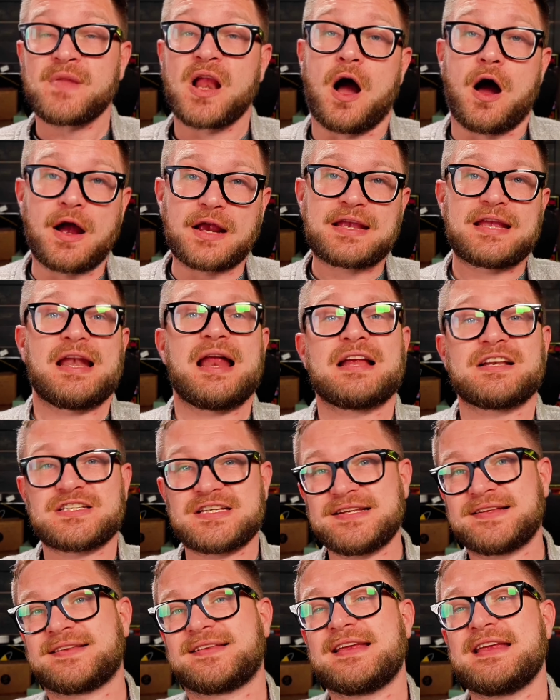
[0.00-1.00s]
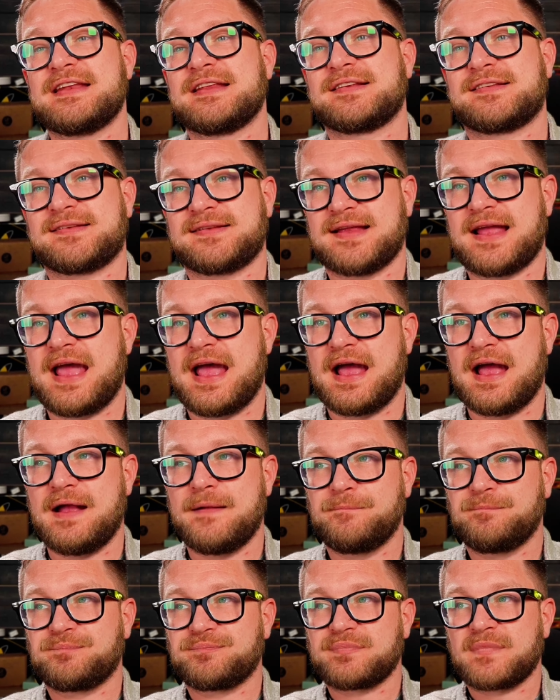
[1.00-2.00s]
I could actually see this set
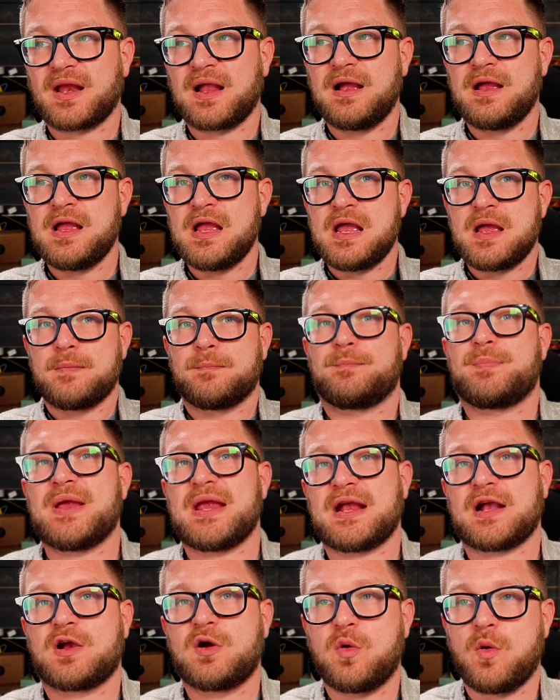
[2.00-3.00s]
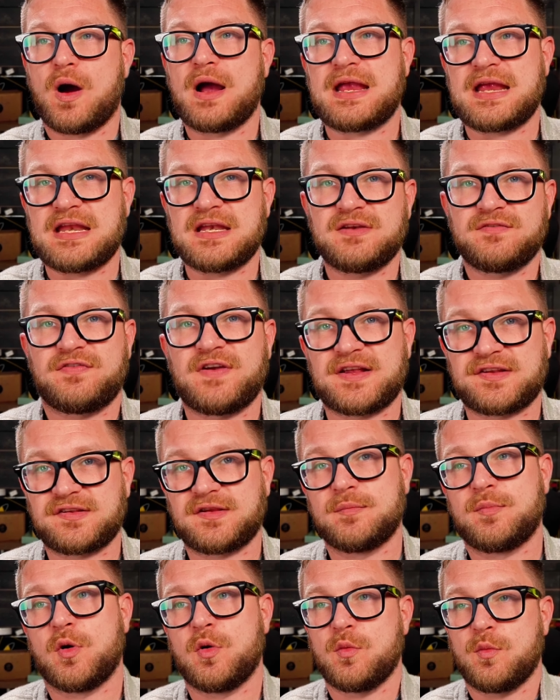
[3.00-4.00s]
being quite
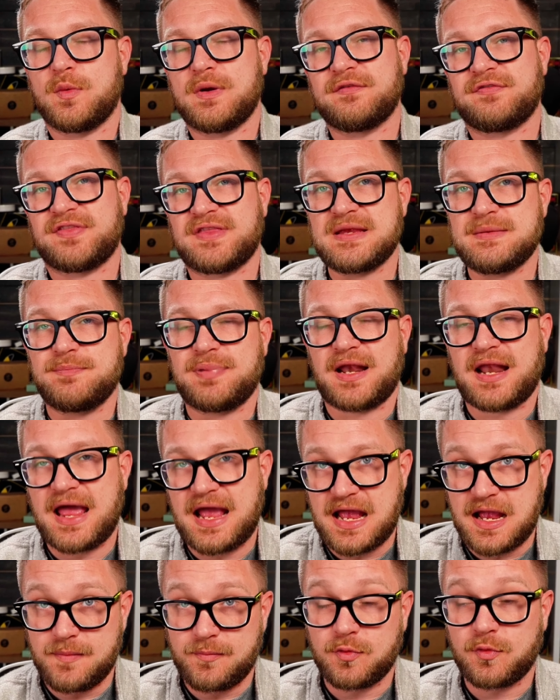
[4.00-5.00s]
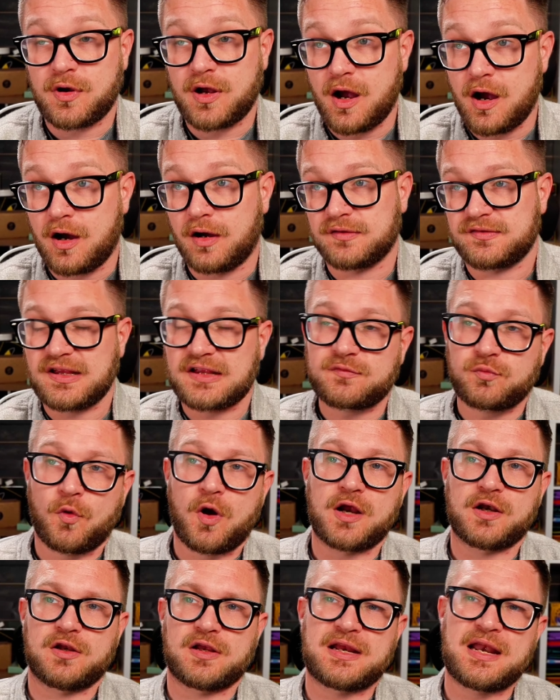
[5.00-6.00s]
investable with the playable cards. That's what
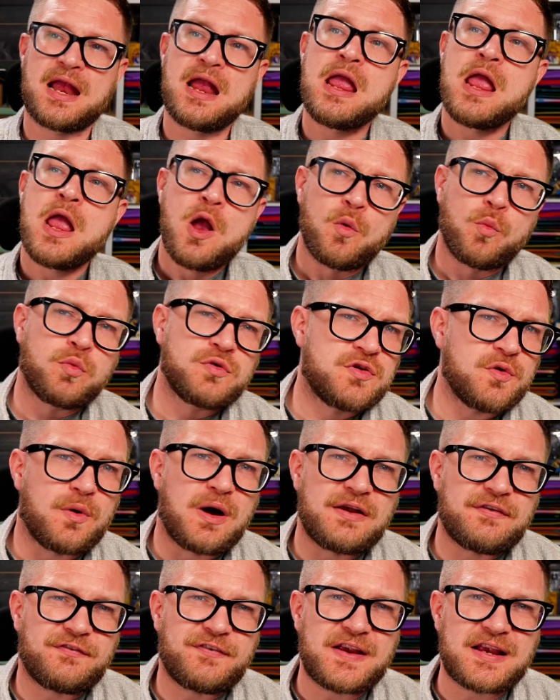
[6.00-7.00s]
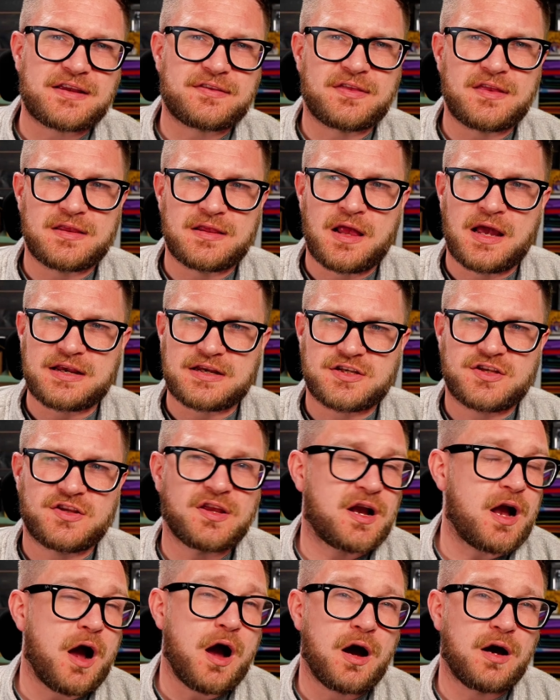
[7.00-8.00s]
I'd look at it. Do I think that like the
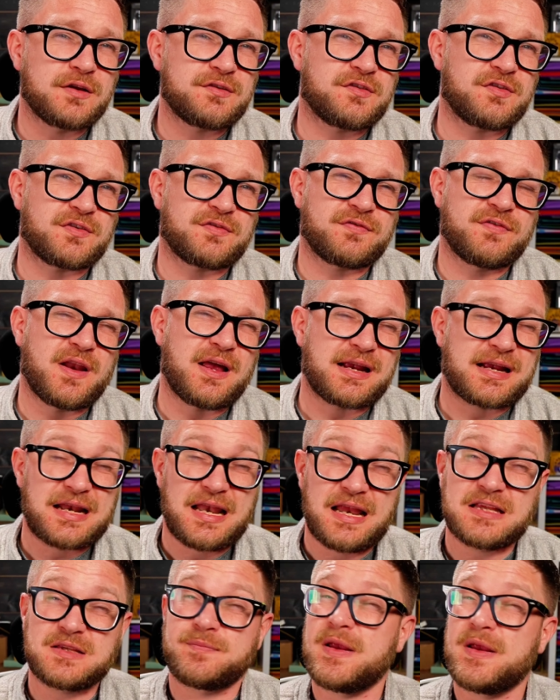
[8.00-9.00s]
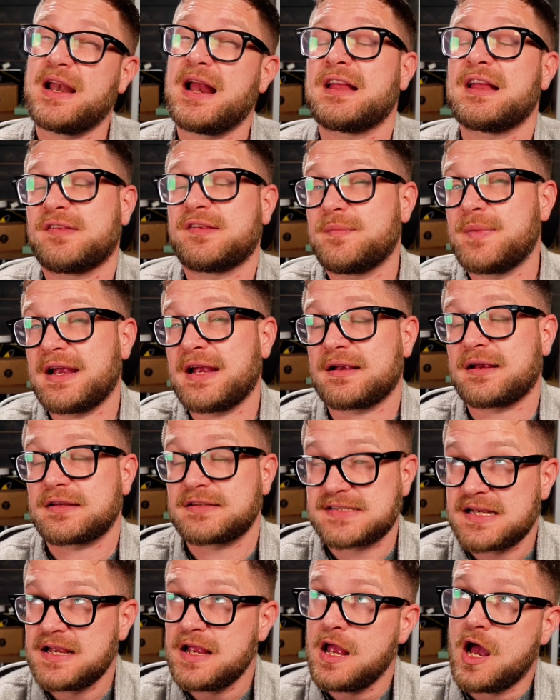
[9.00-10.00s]
cards just for like collectible aspect
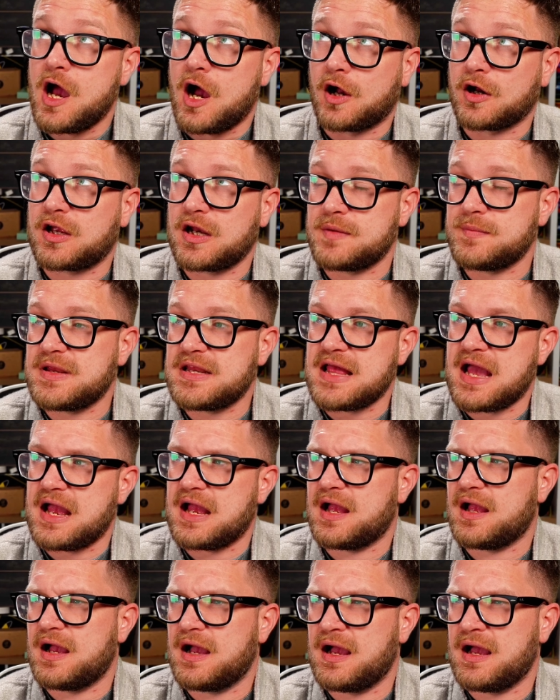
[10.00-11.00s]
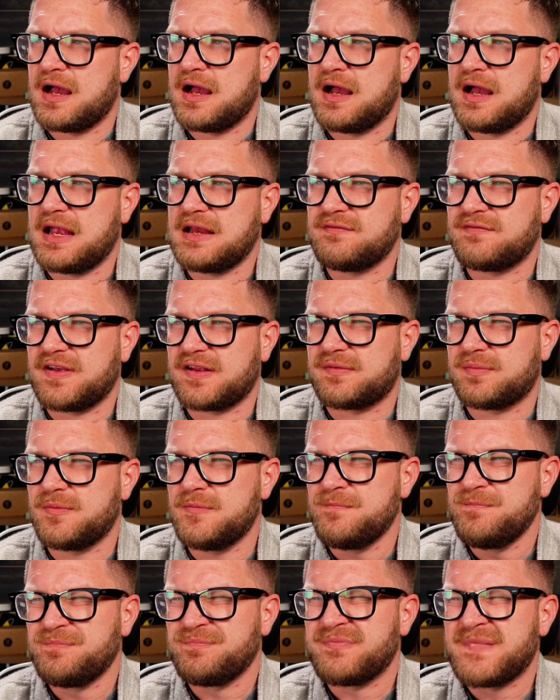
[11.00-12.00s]
are going to be that investable?
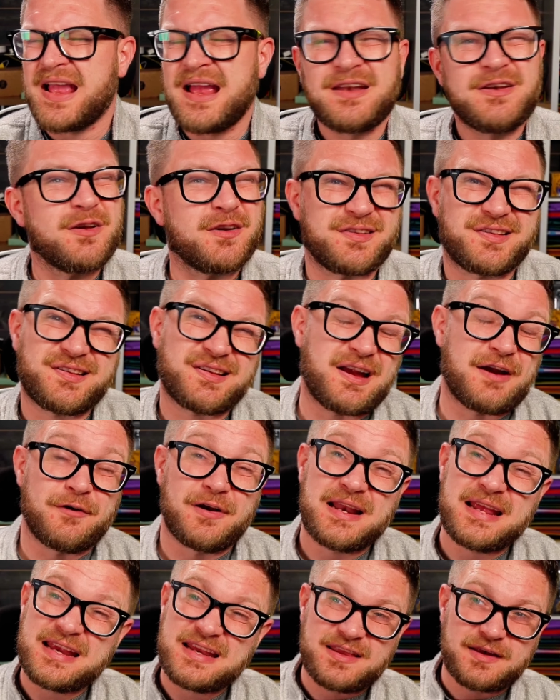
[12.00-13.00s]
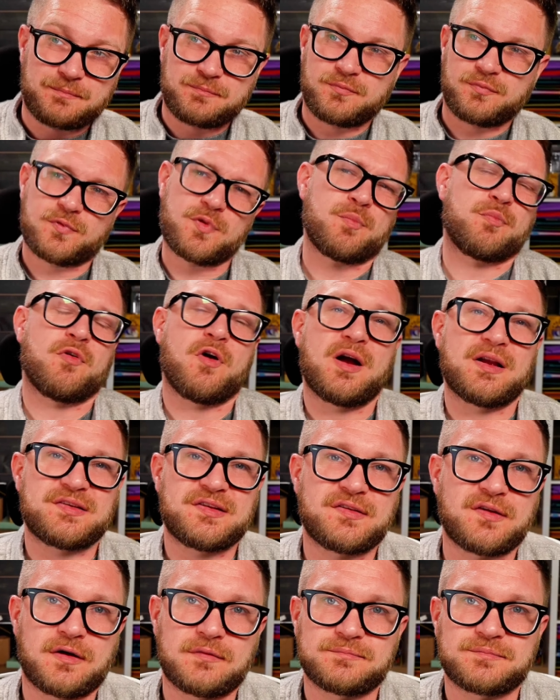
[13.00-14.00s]
Not necessarily. The prices
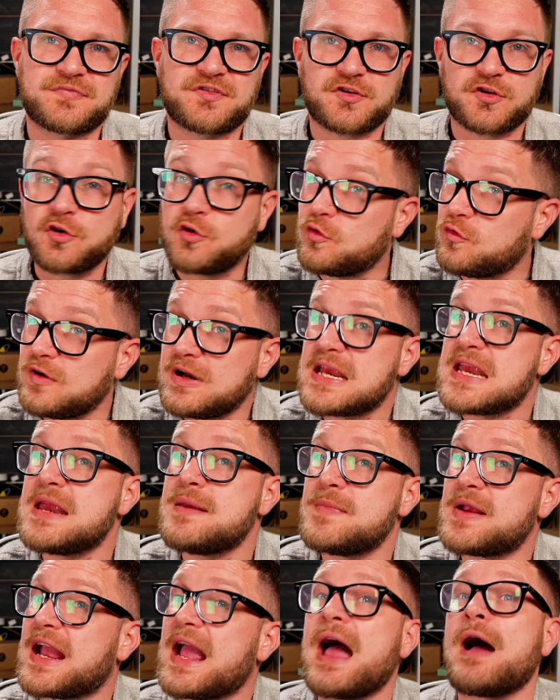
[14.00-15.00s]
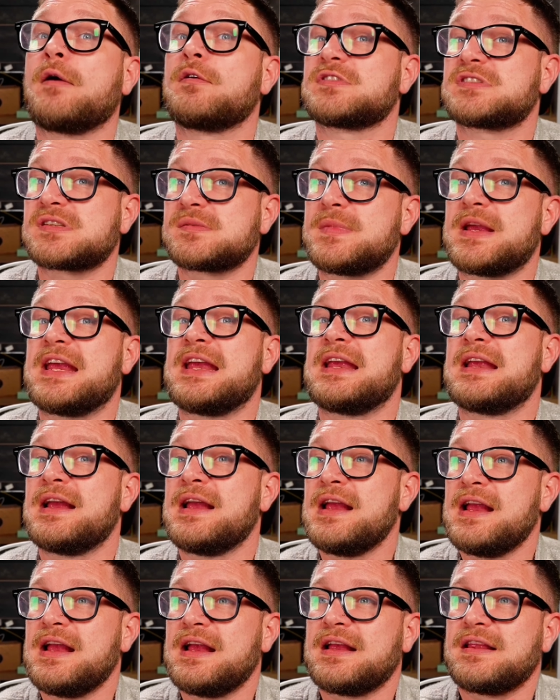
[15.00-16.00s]
aren't screaming out to me
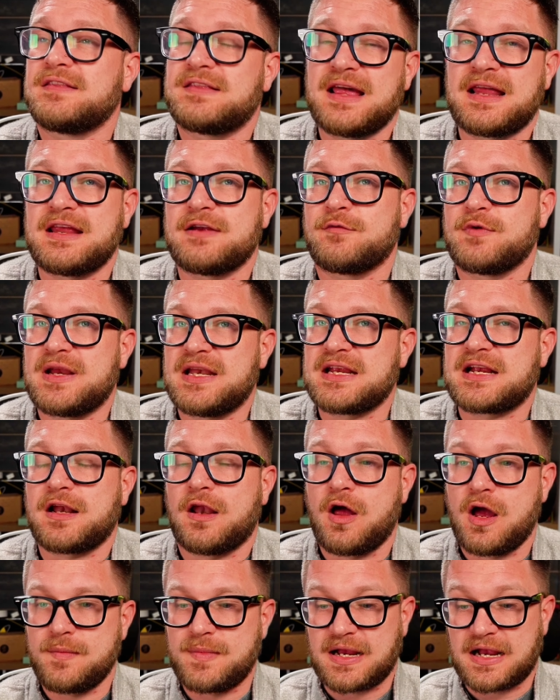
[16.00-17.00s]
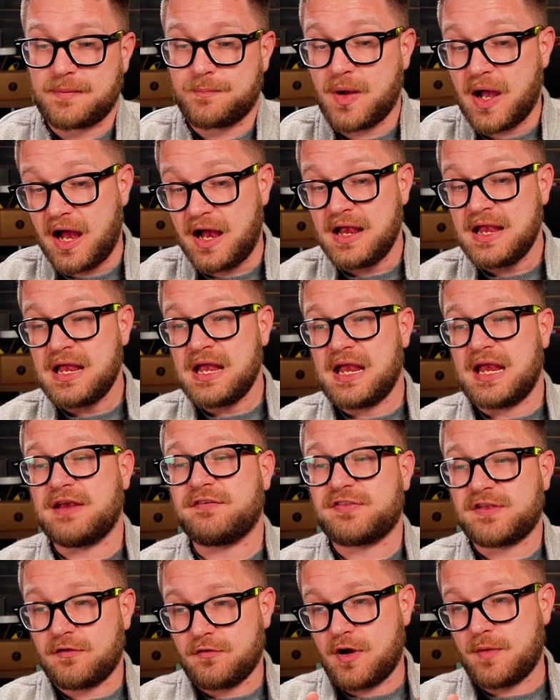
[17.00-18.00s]
that they're really climbing. But if
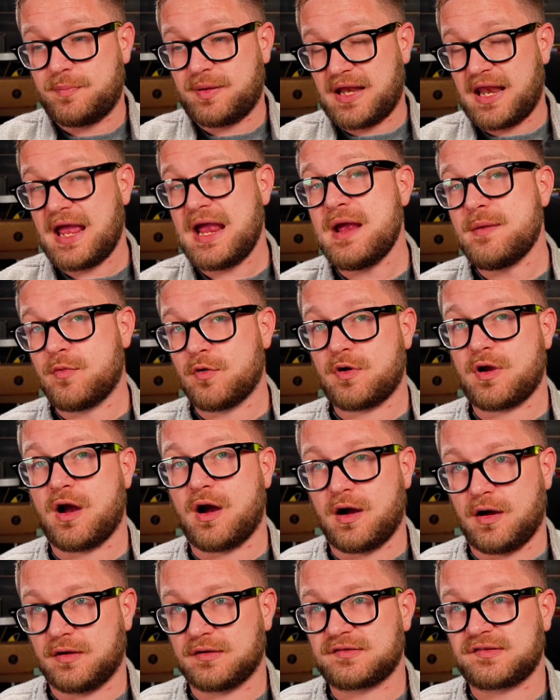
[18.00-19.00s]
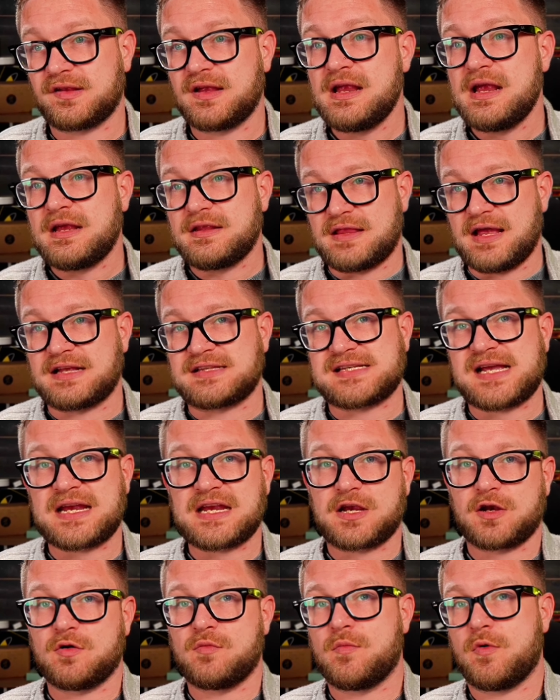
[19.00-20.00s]
there are playable cards that are
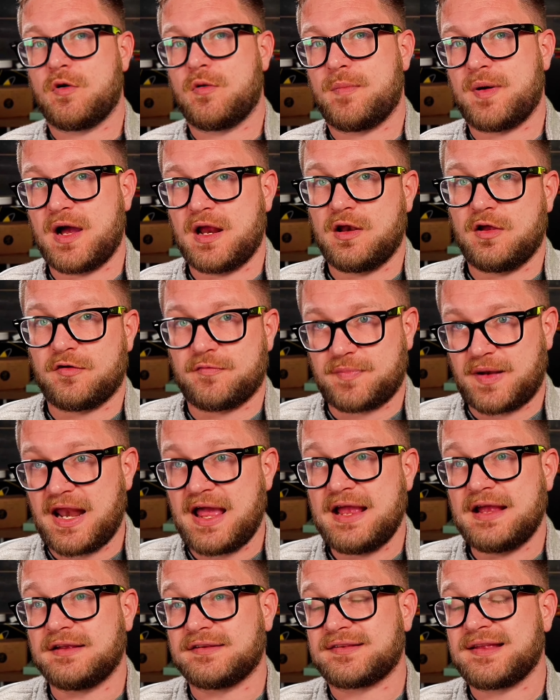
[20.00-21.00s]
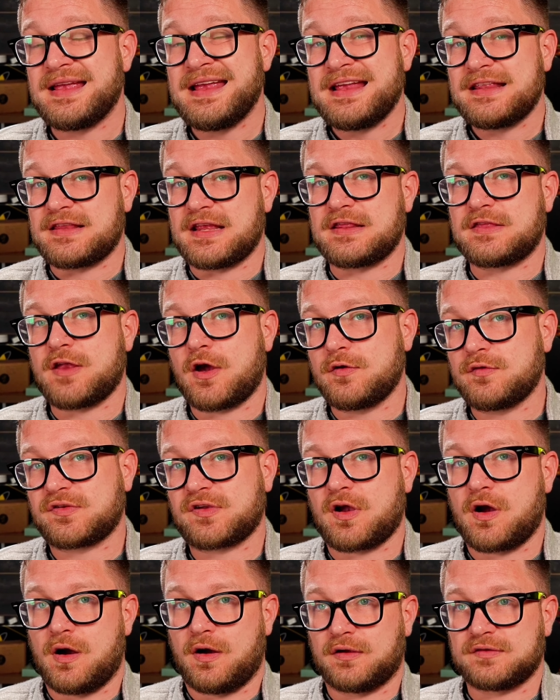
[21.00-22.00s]
taken on board by a lot of players, then those
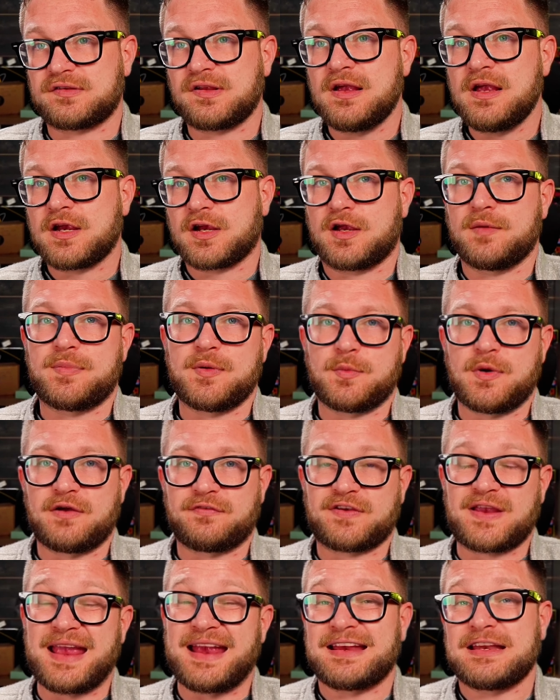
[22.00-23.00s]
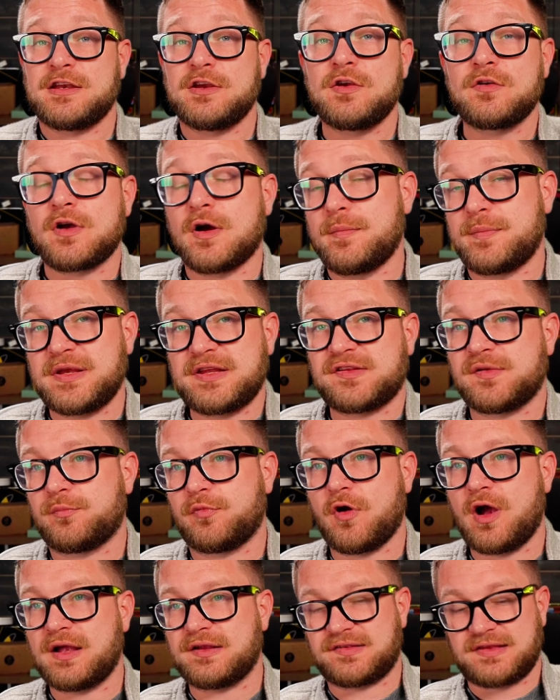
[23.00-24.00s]
cards could be worth getting. And you've got to be surprised.